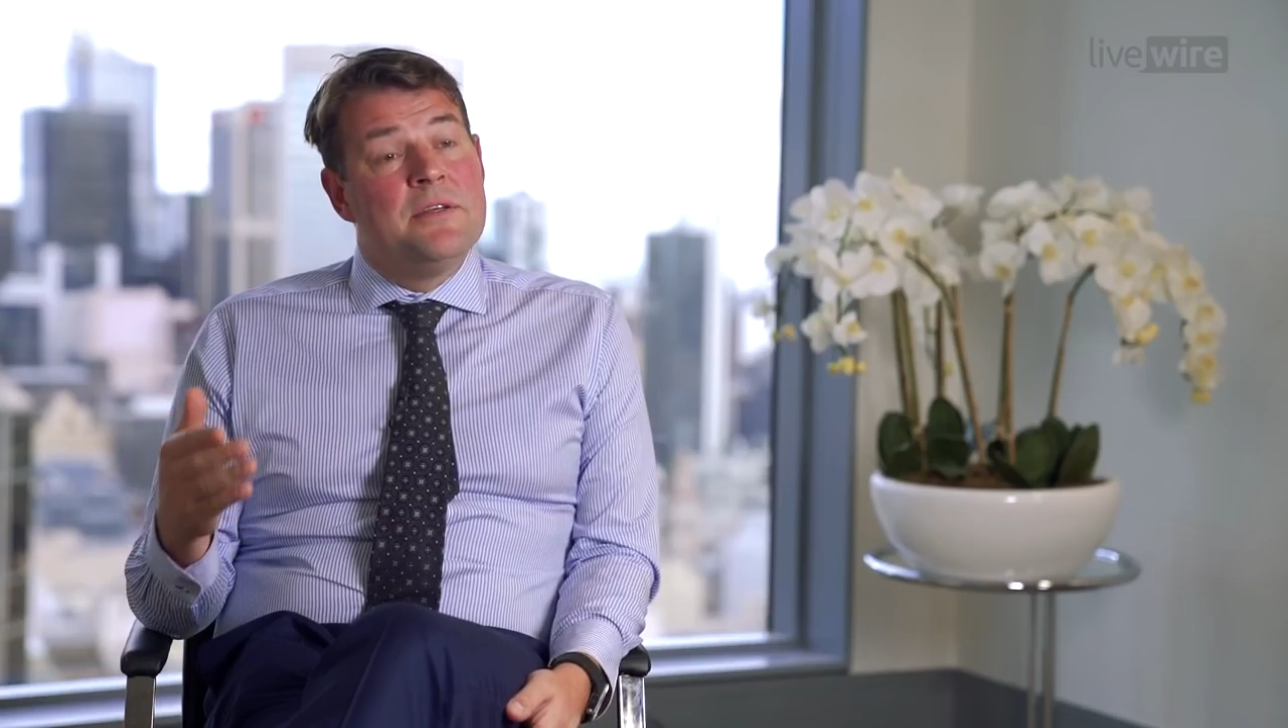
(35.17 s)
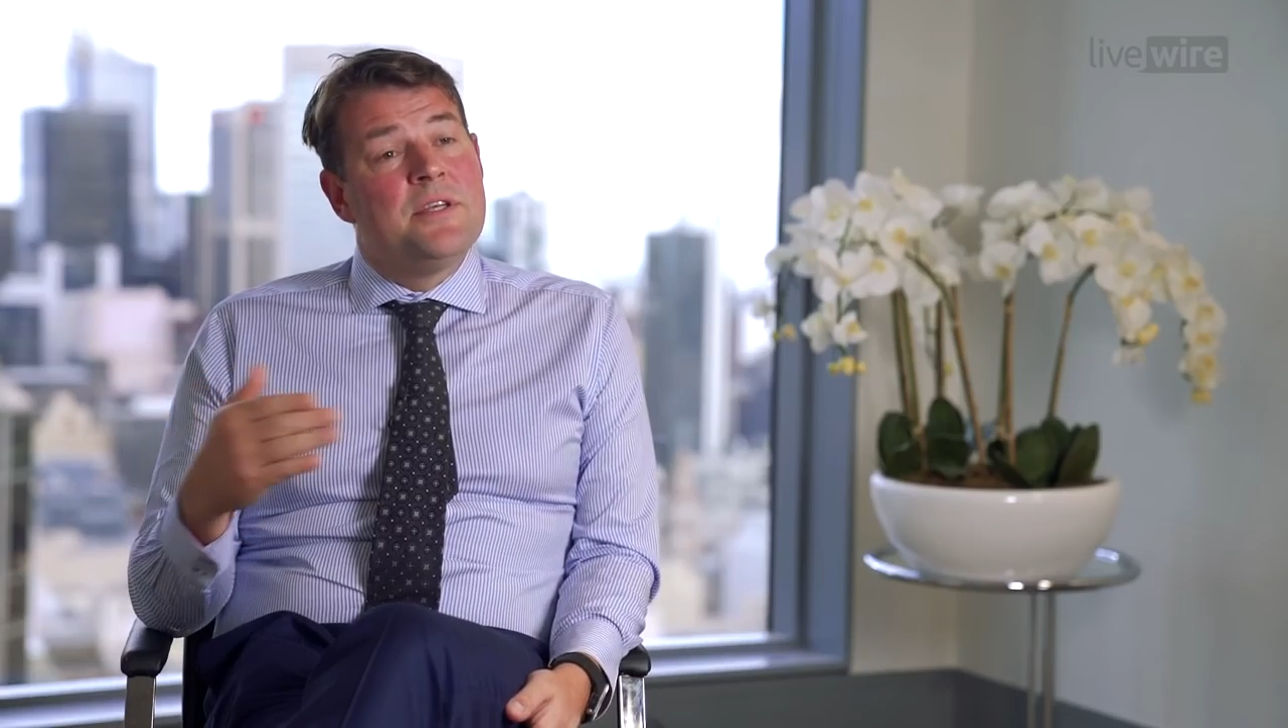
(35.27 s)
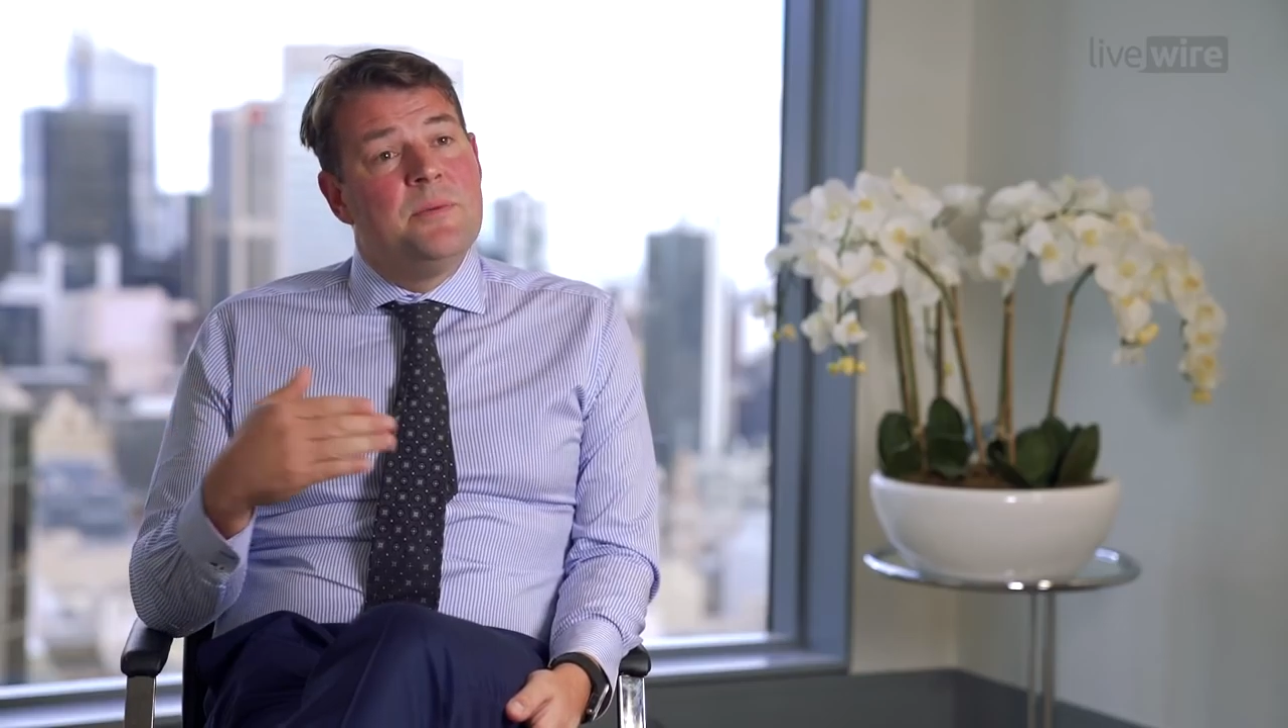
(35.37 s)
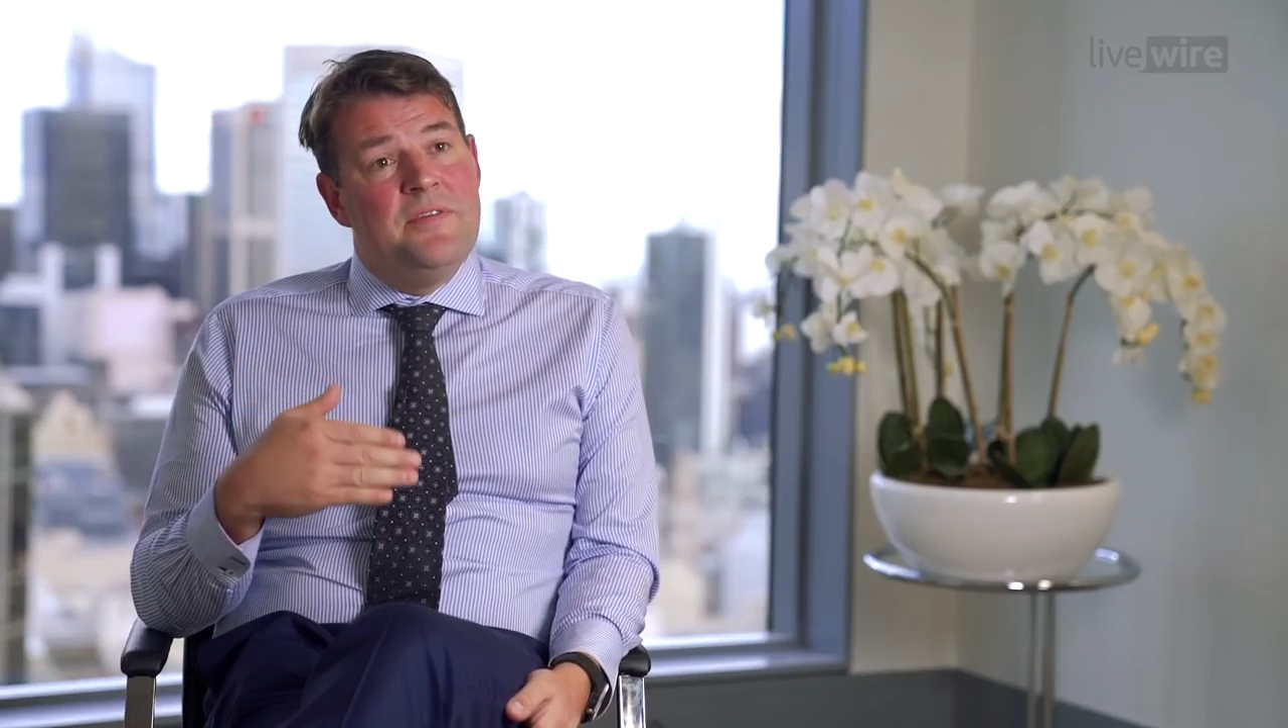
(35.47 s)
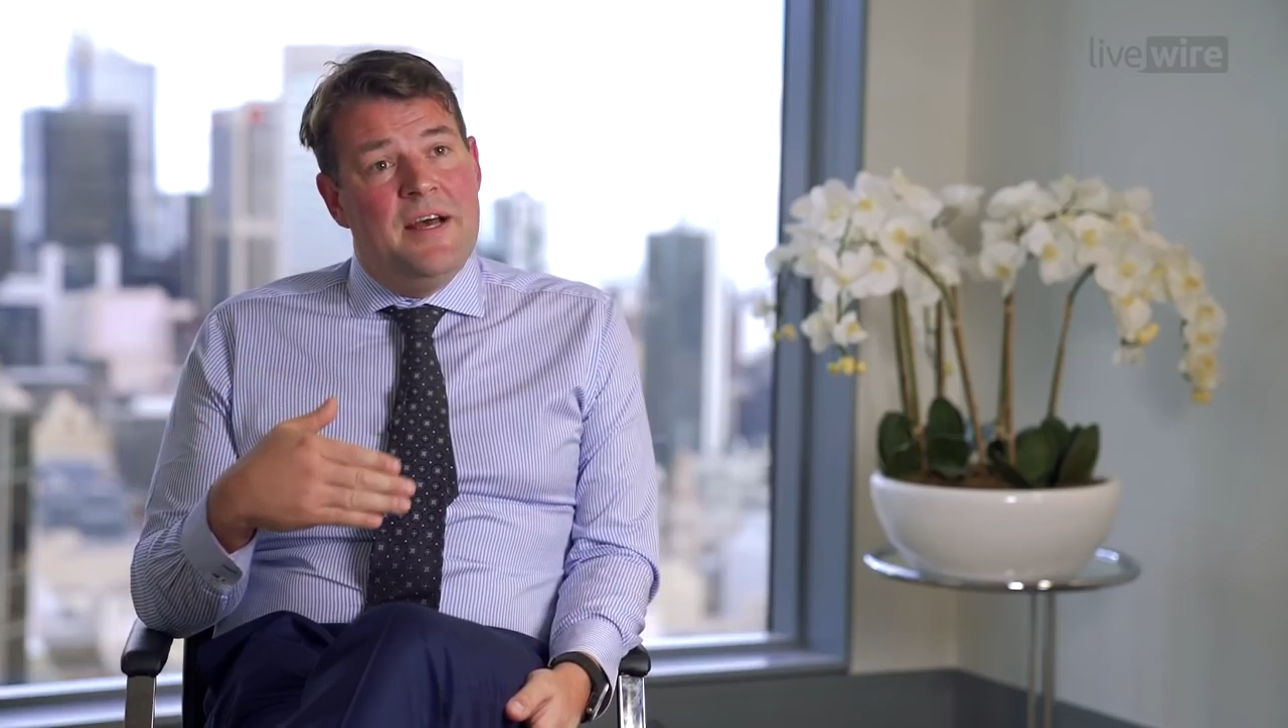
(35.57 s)
And
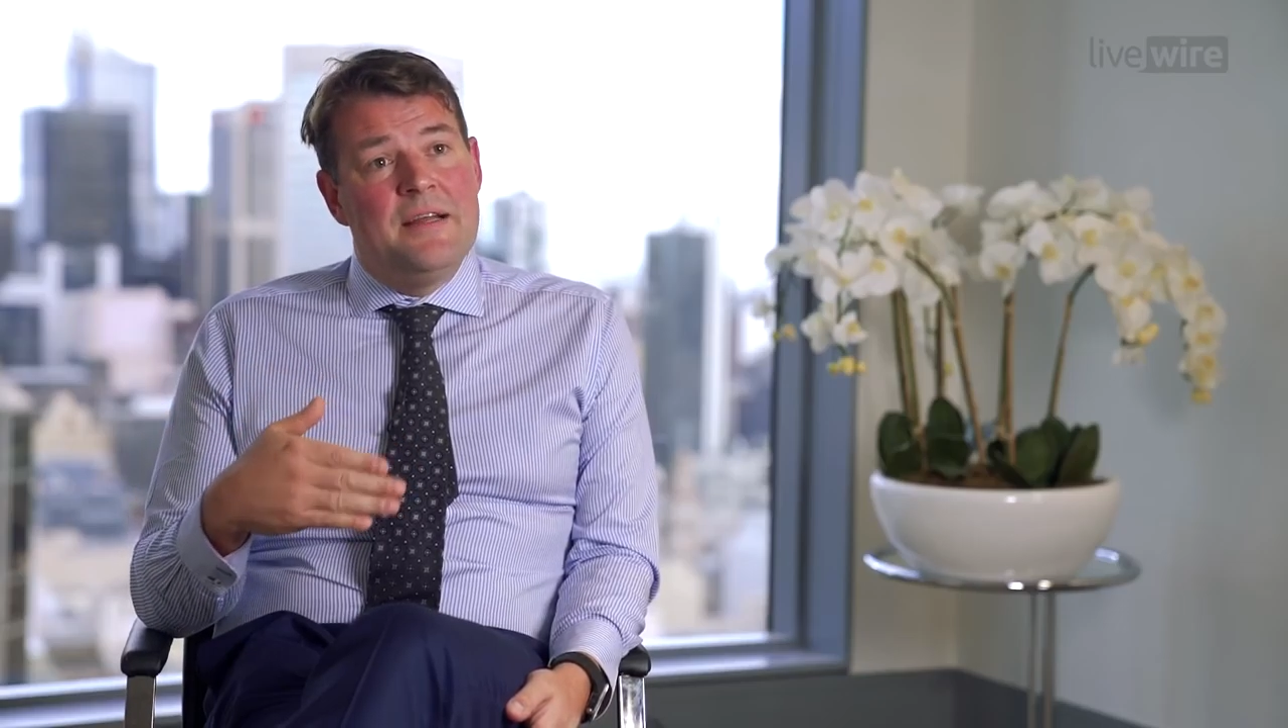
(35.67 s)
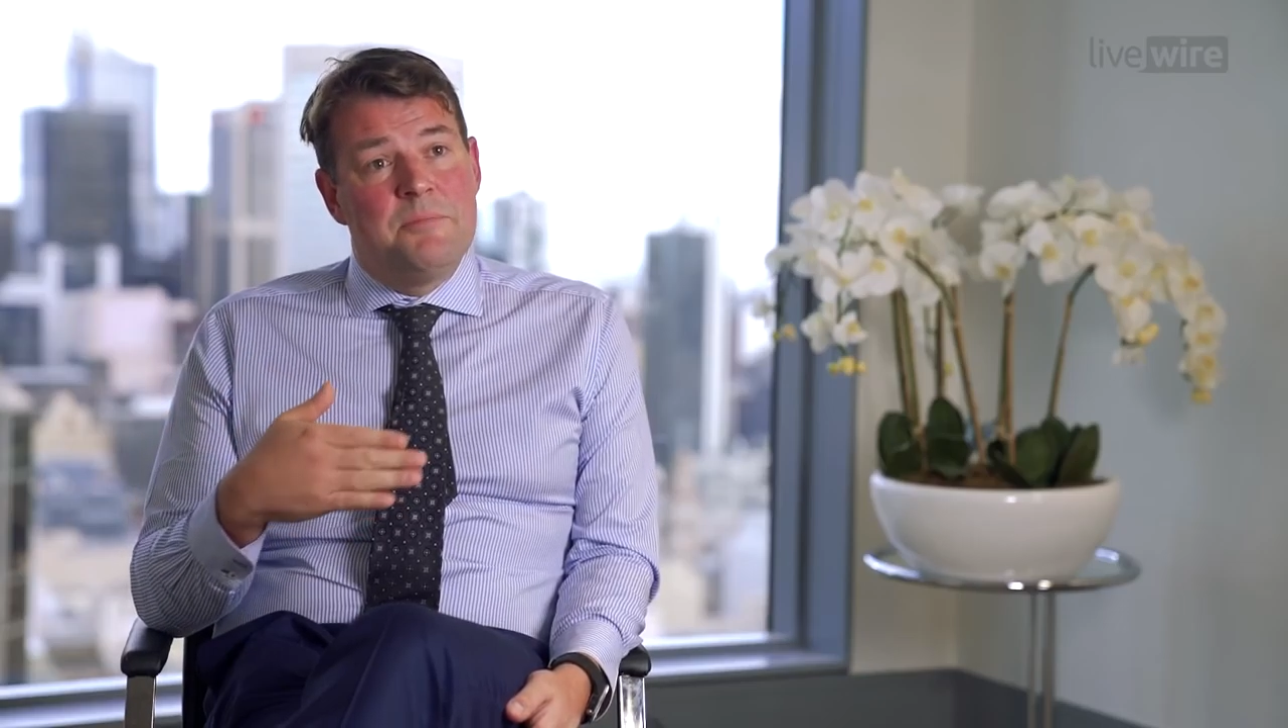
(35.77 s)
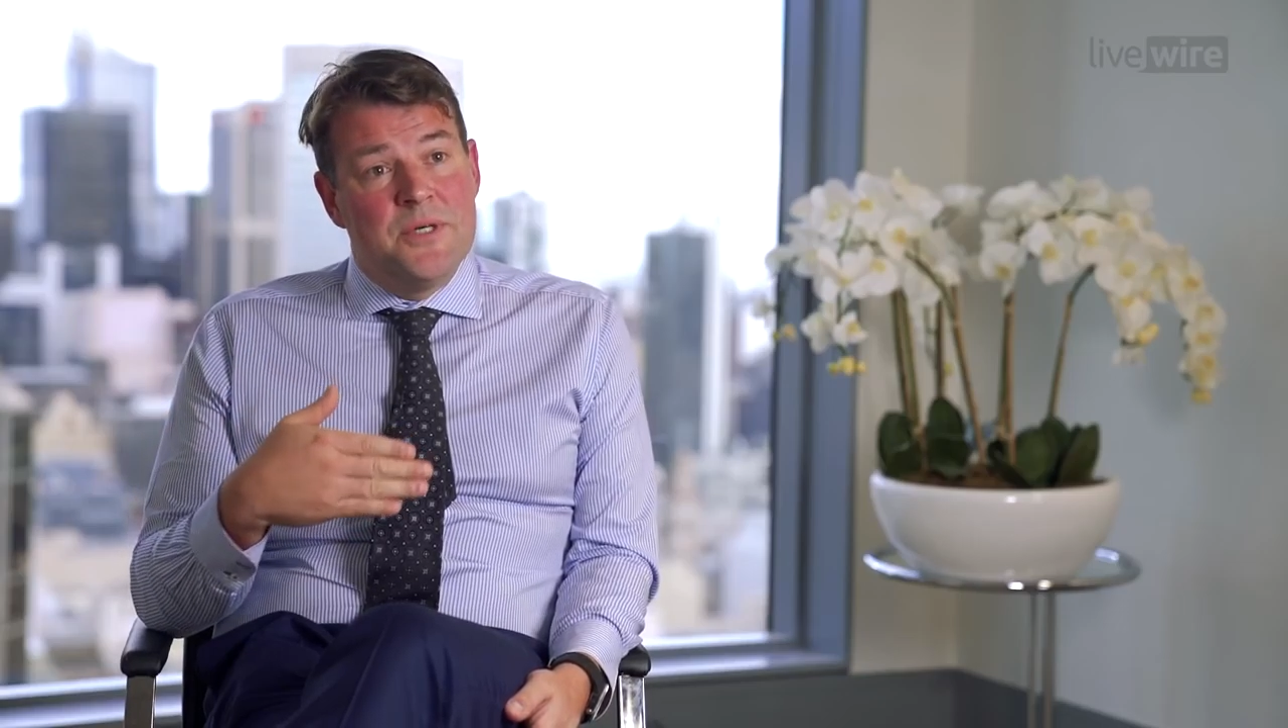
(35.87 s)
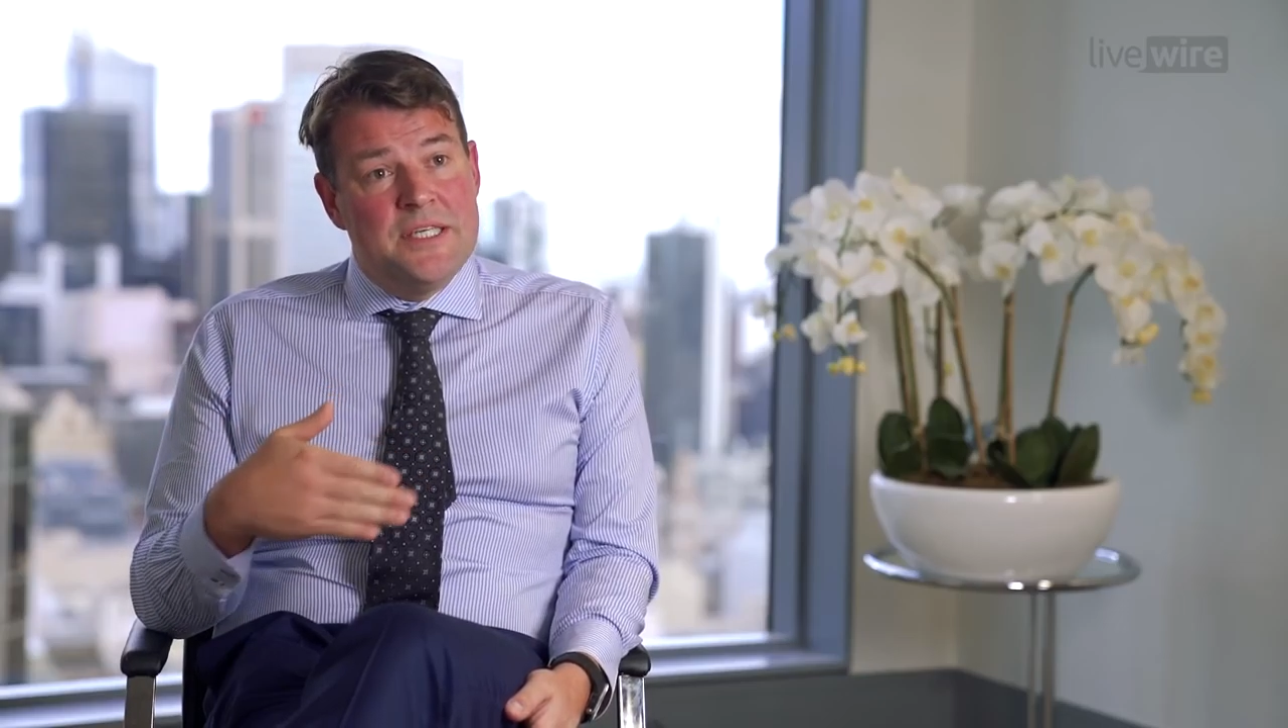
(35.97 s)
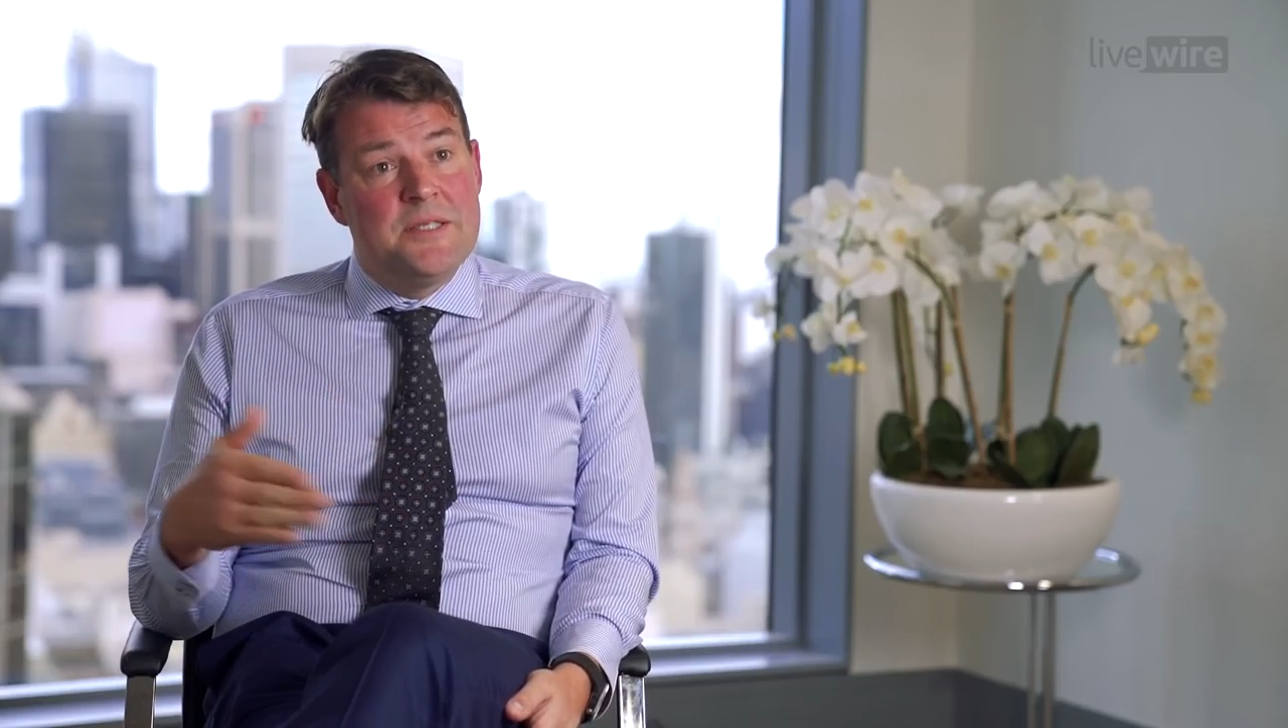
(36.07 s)
so we've had a pretty